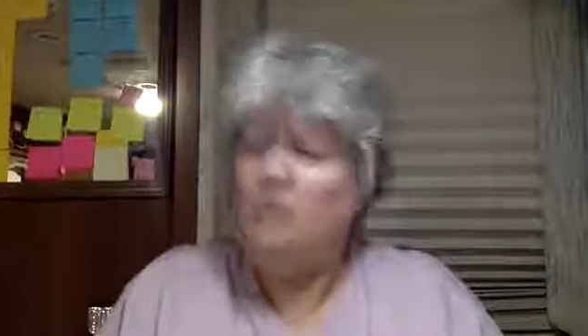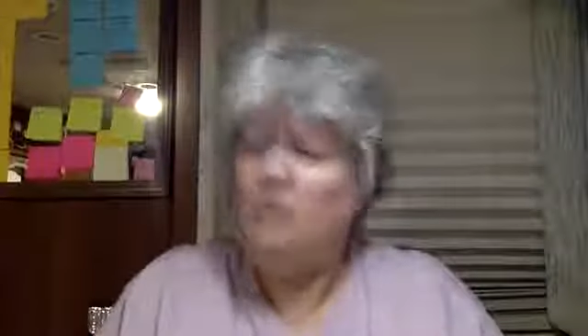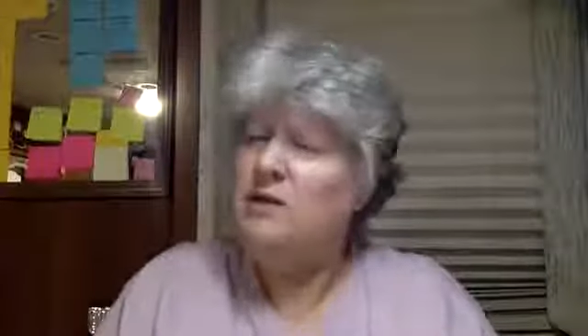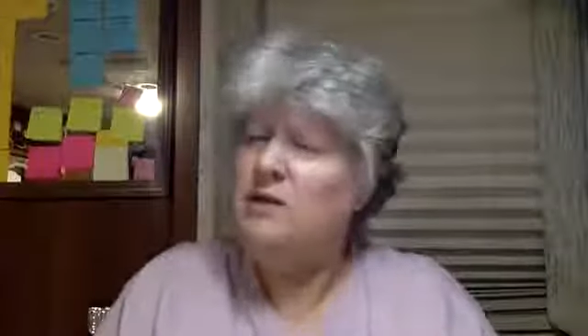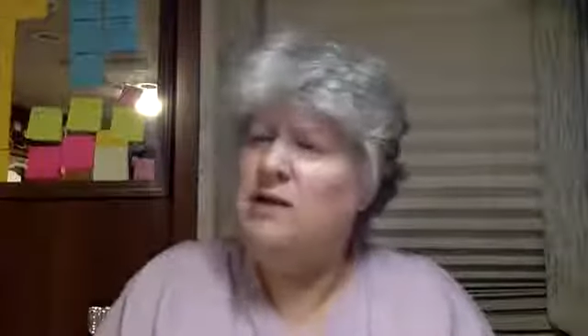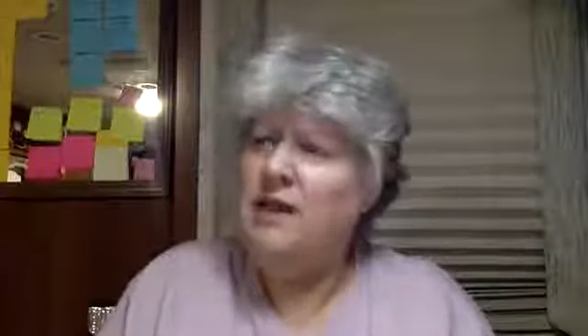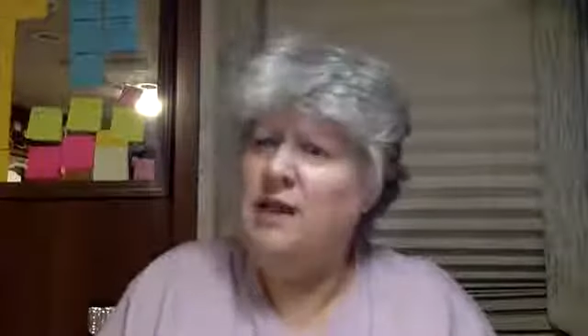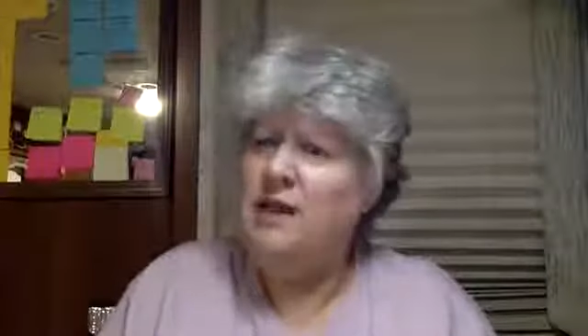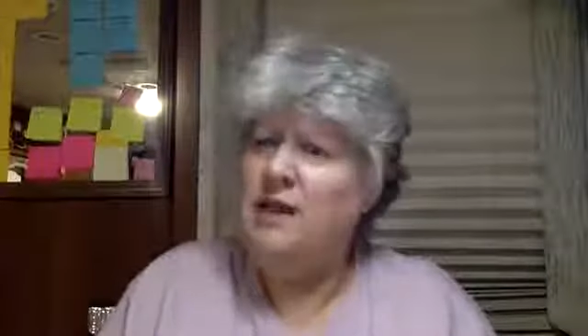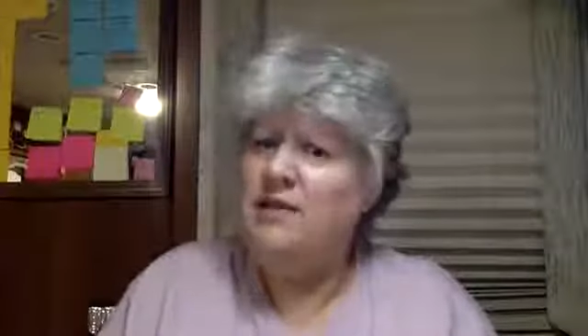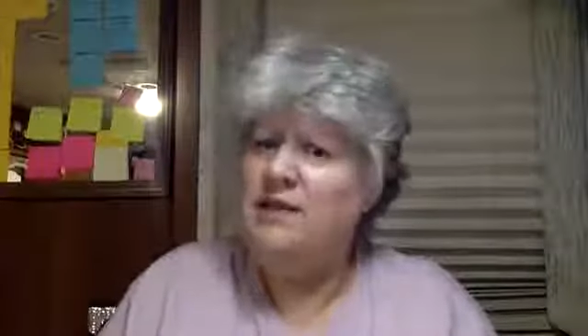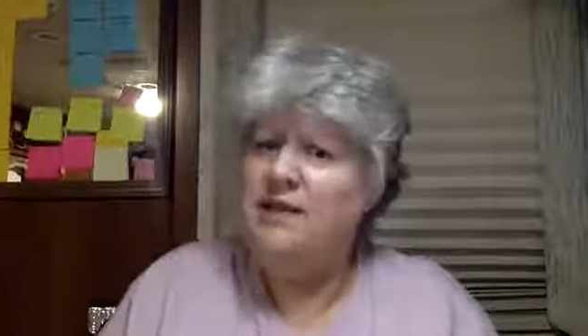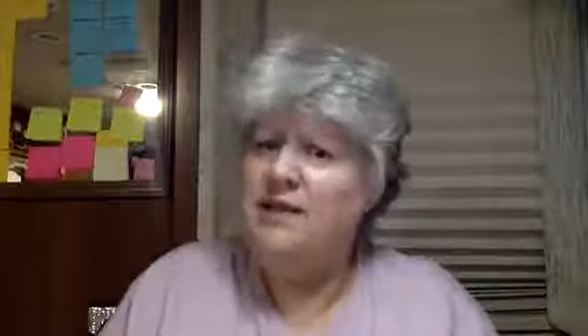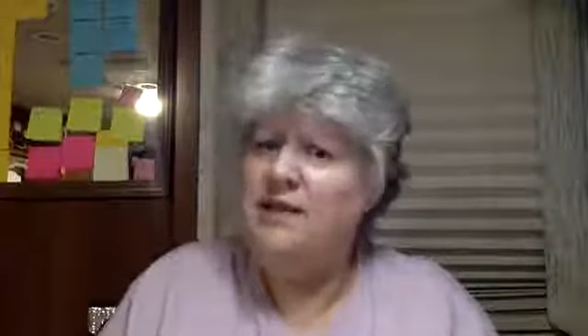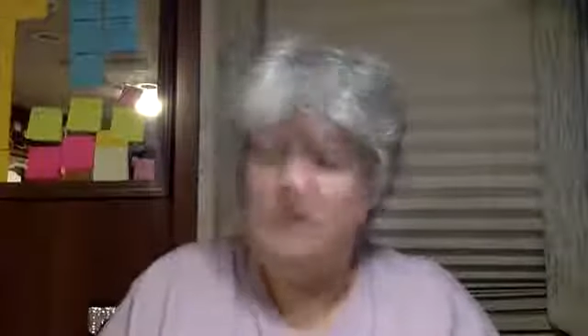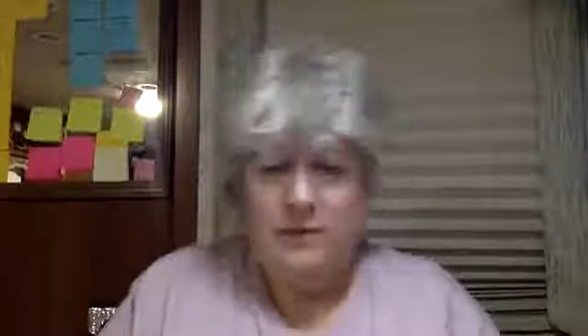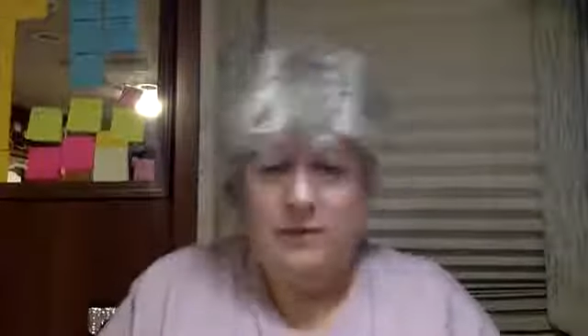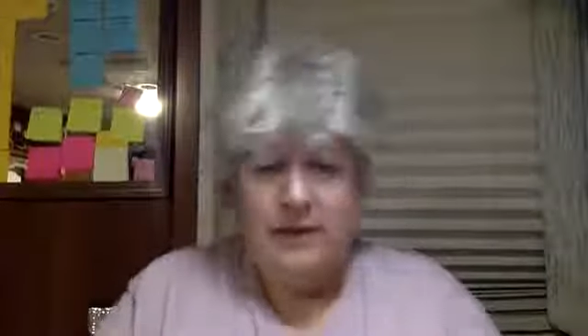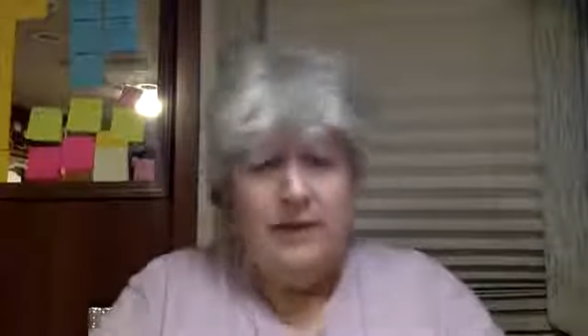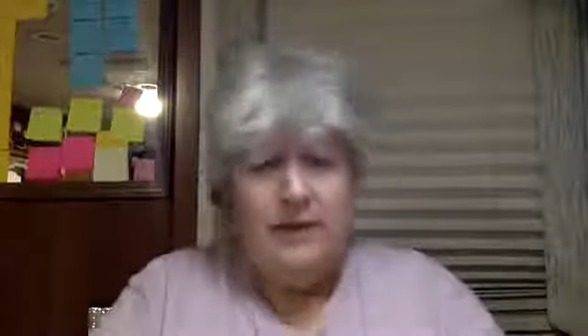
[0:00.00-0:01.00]
What the hell are they
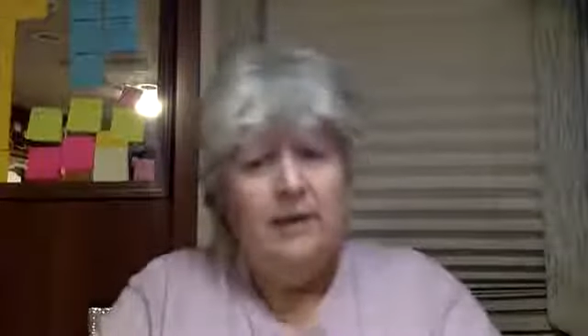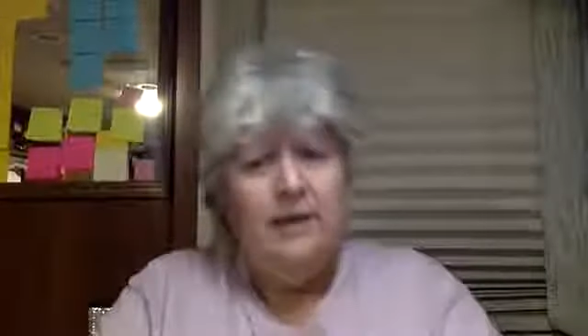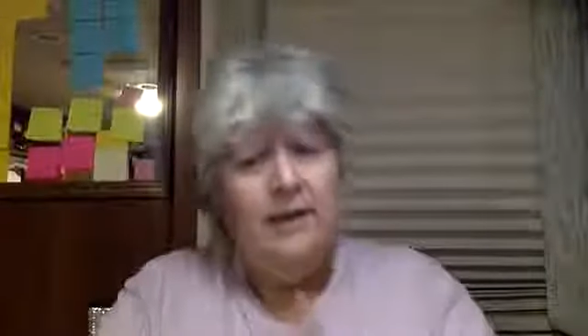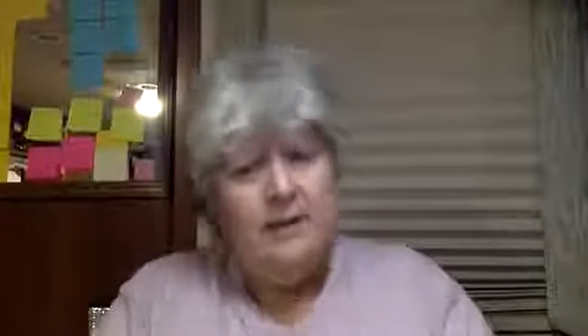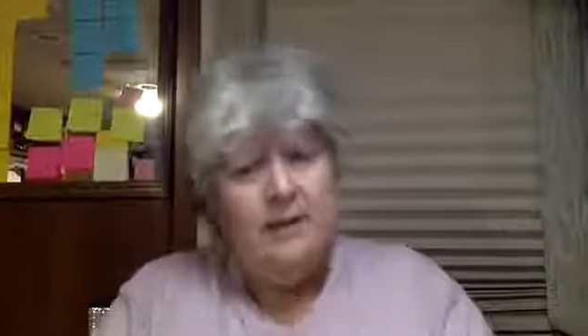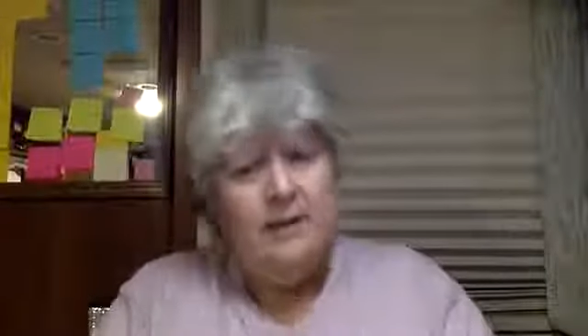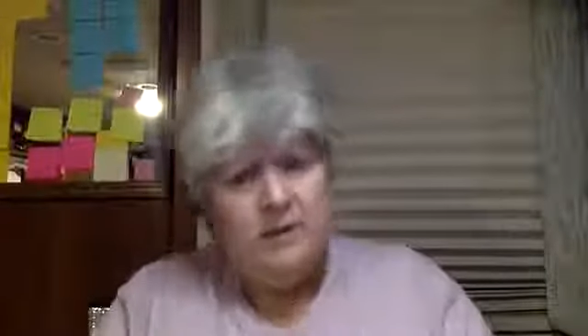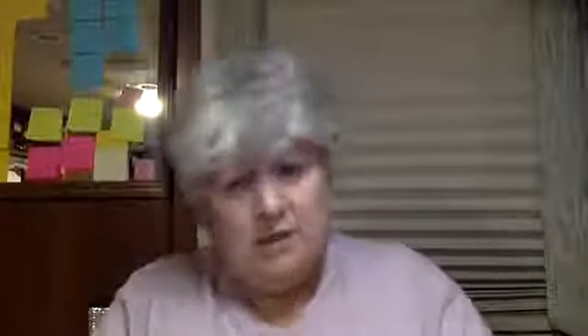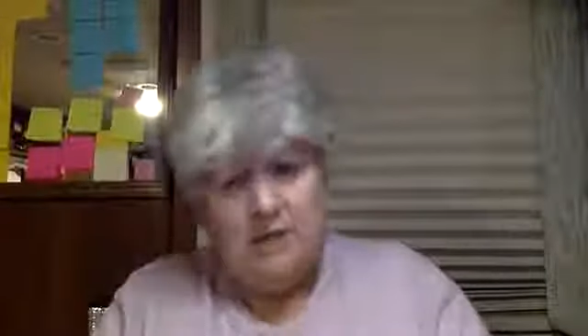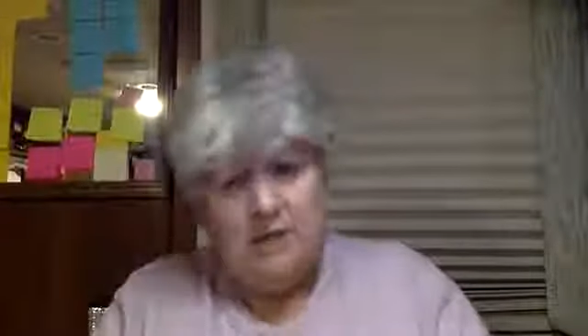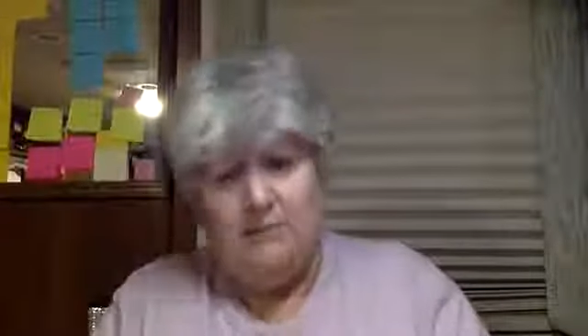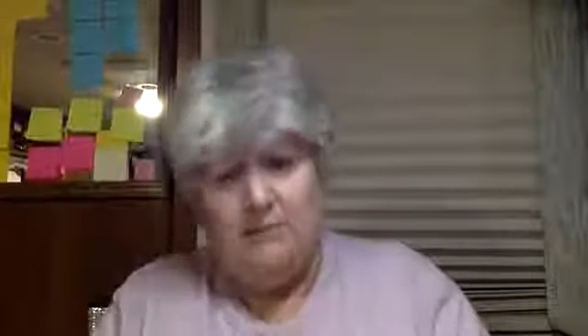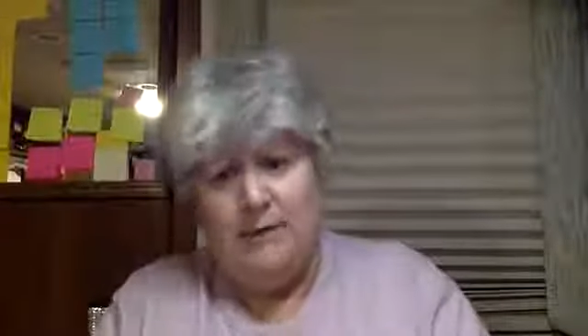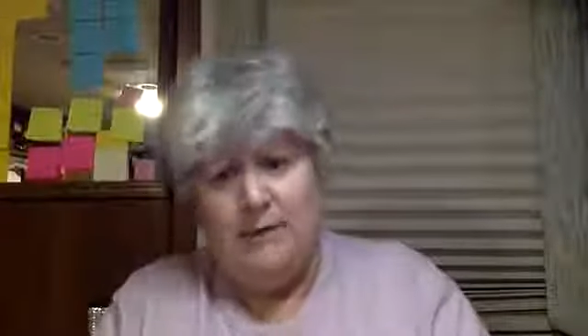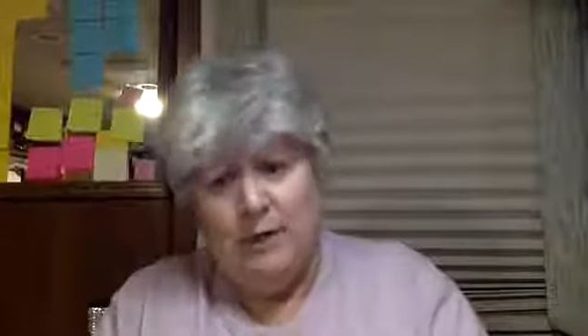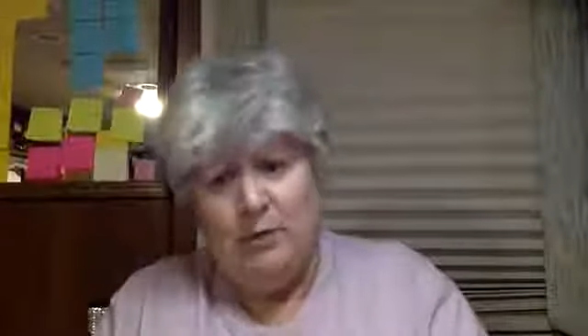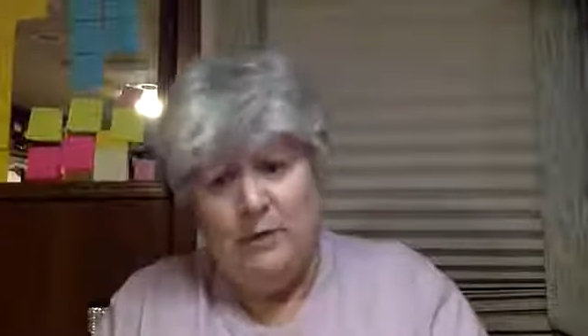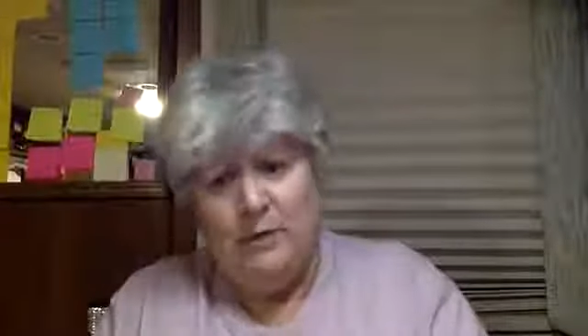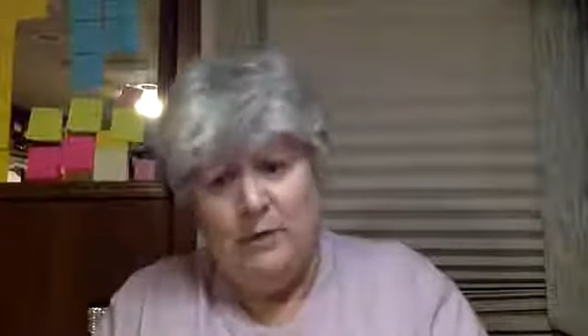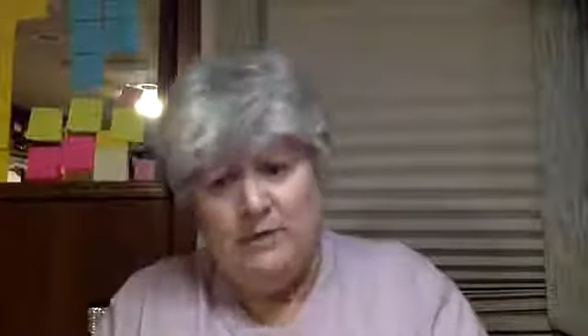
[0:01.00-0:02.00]
doing? Jam a
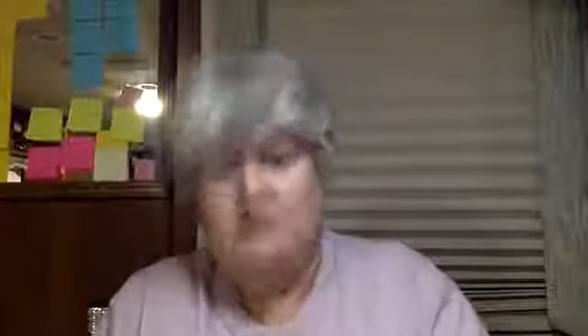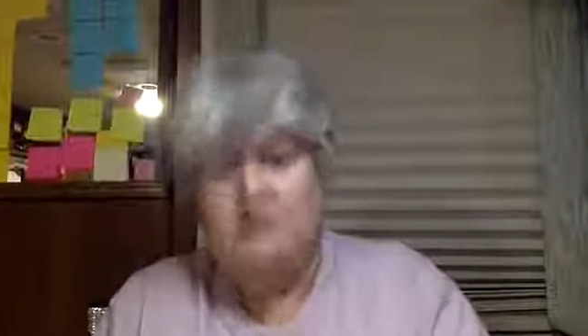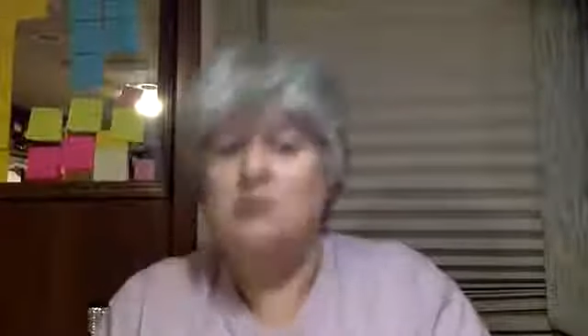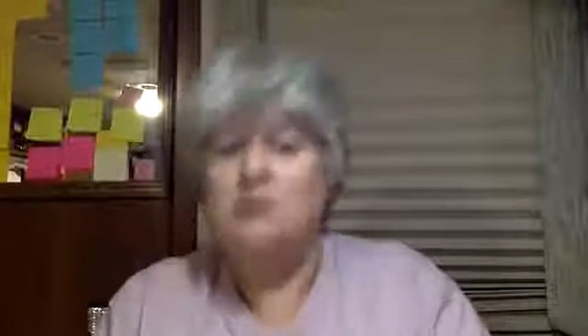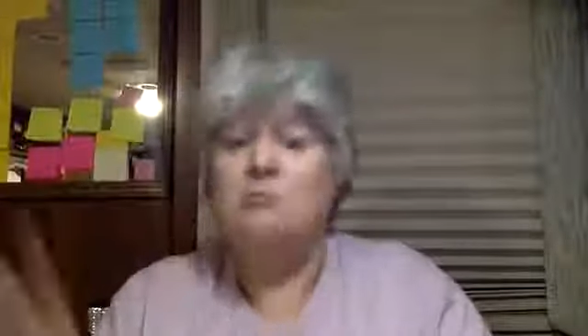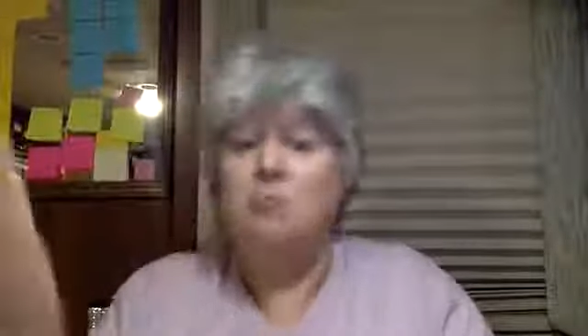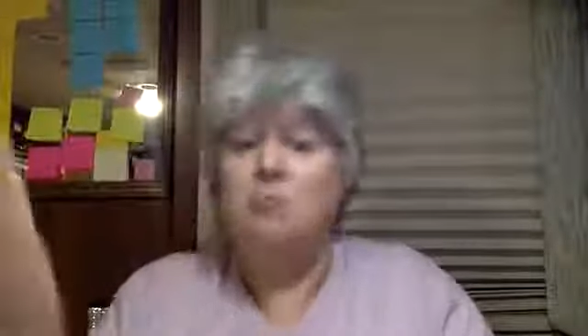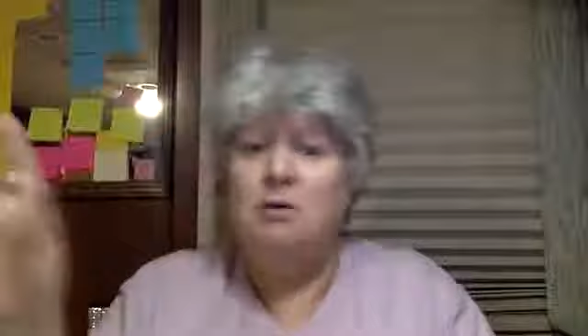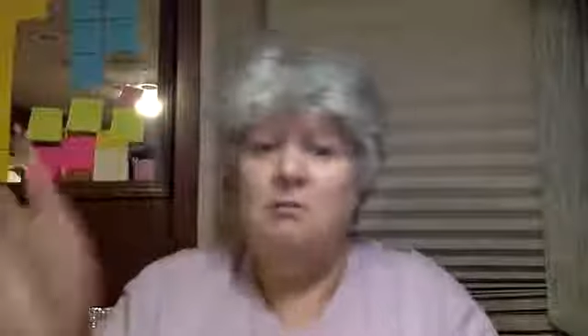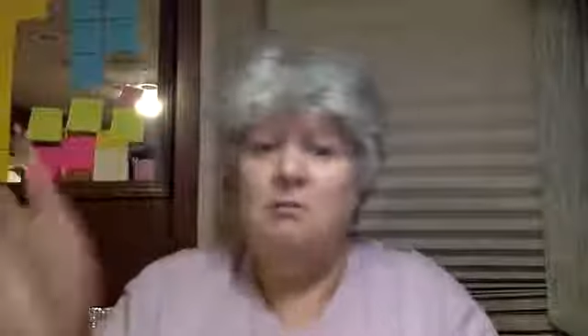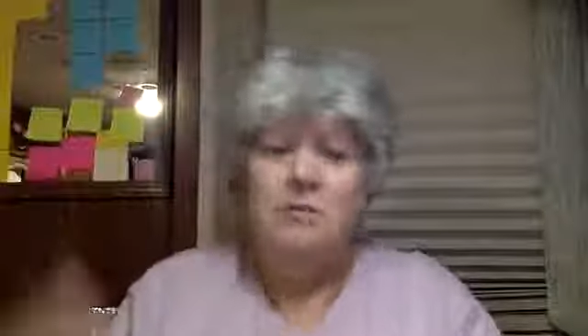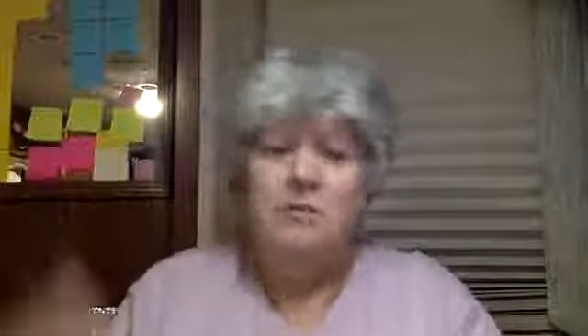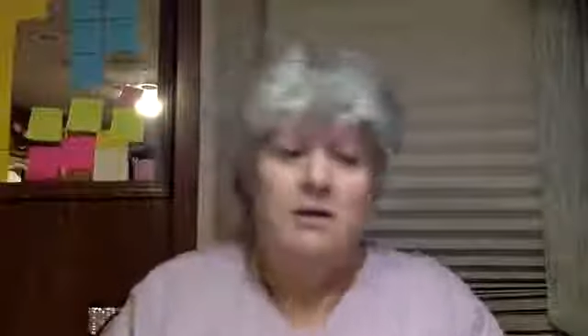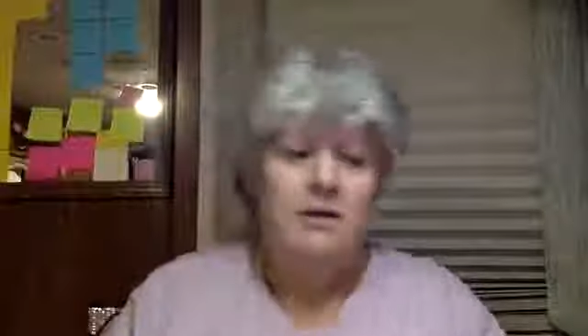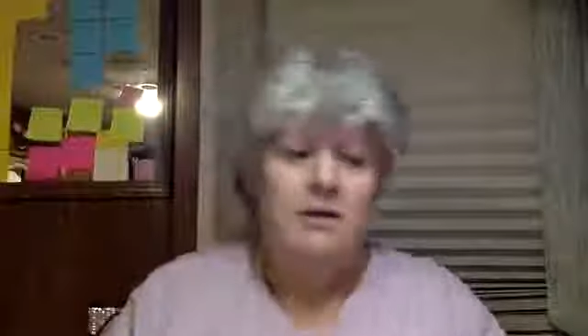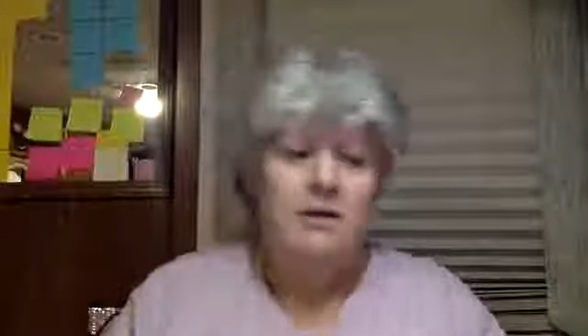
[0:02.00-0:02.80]
little message, boom.